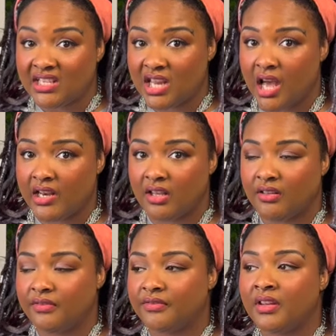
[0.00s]
a ton
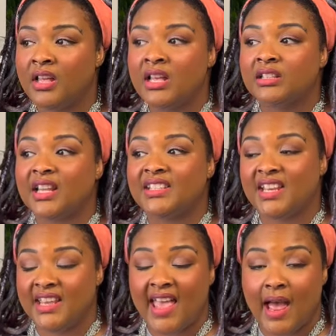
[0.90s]
of, let's
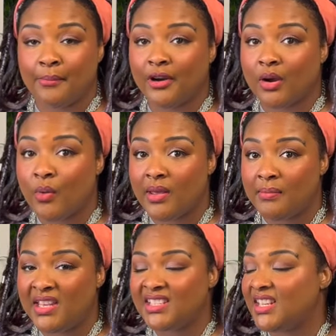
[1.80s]
say, camera
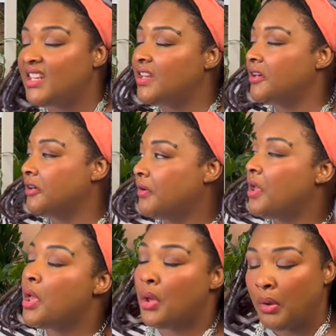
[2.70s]
equipment in here,
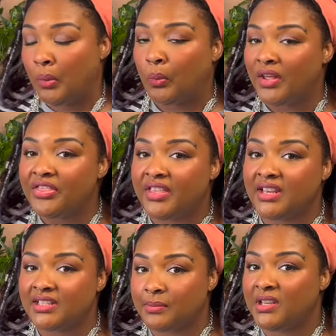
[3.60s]
one
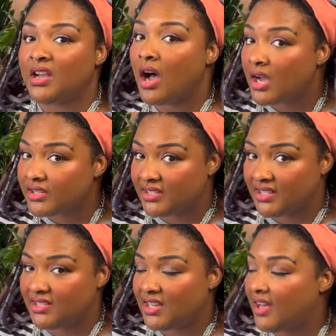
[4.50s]
thing to be
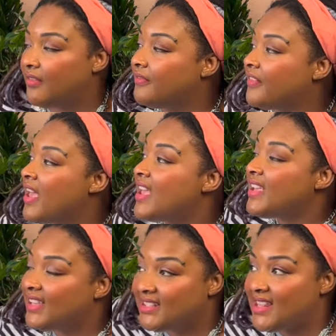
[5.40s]
cognizant of
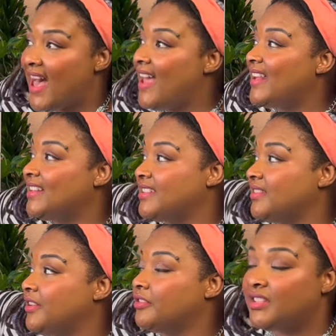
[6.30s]
is that it's
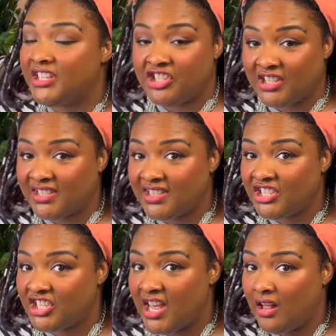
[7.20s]
literally just the
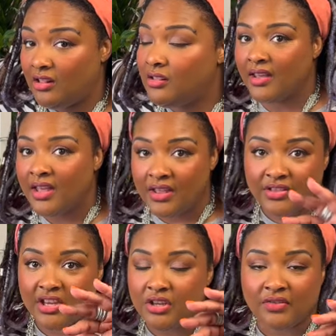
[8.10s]
shell,
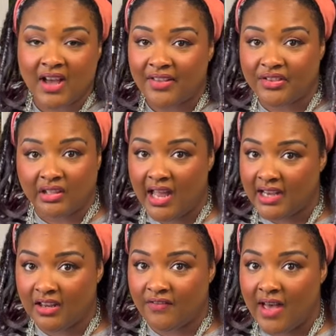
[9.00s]
then you've got the
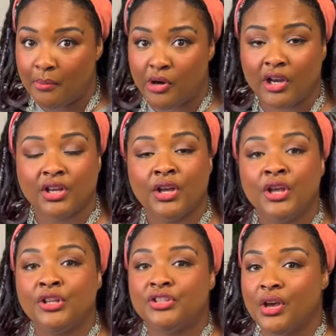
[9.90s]
lining fabric.
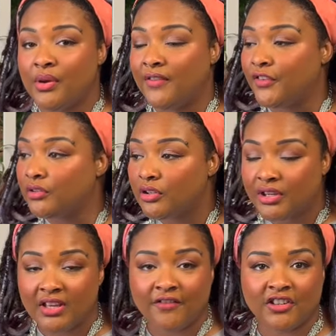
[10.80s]
So if you're
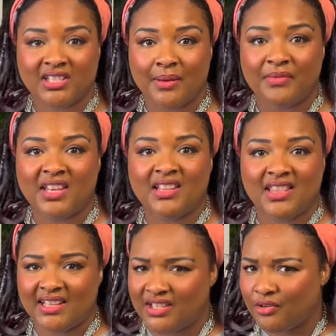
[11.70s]
looking for something
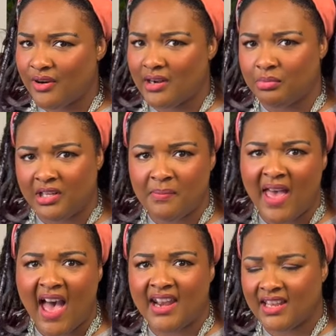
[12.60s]
that's incredibly
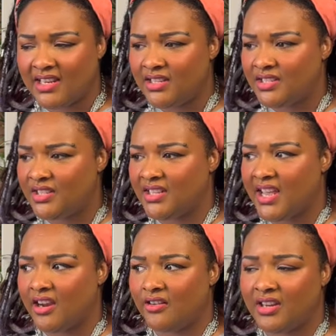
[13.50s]
padded to
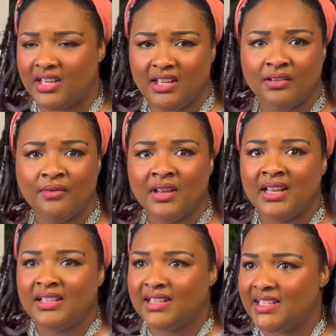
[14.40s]
carry,
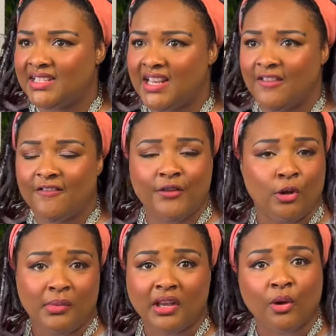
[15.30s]
let's say,
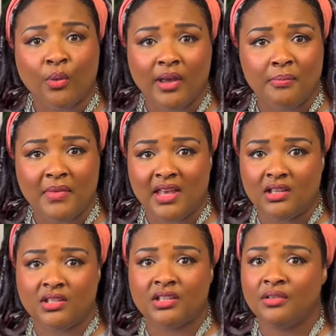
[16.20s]
filming
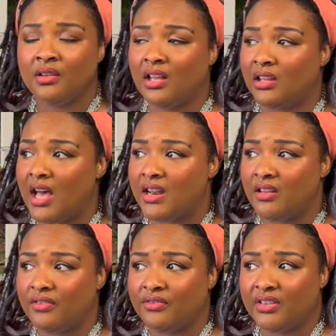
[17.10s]
equipment, a lot
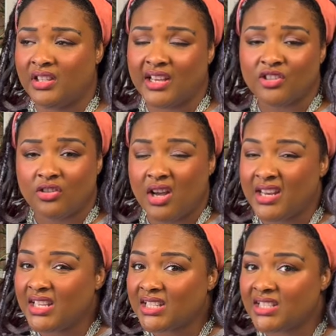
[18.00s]
of
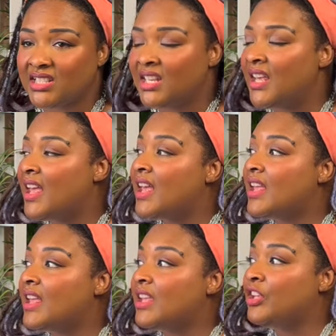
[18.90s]
electronics,
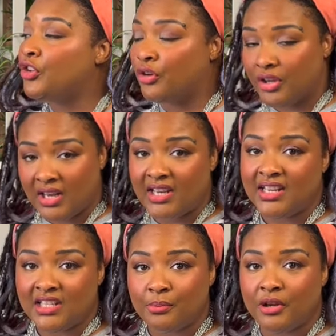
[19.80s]
you're going to
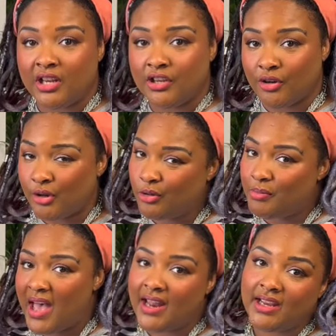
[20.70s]
need to put in your own
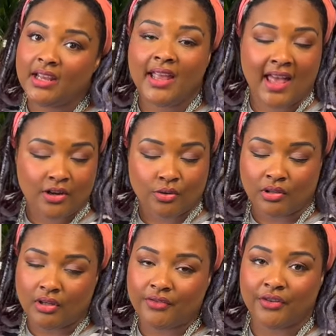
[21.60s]
padding and or
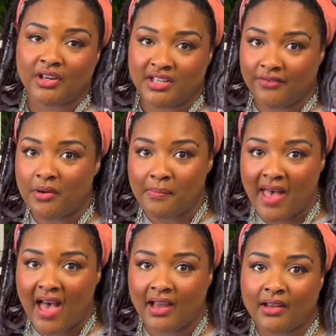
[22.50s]
look for a different
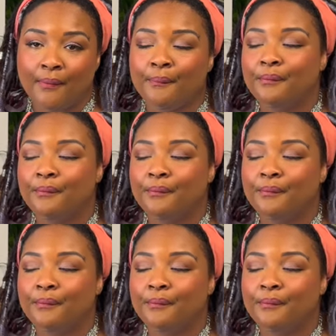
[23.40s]
bag.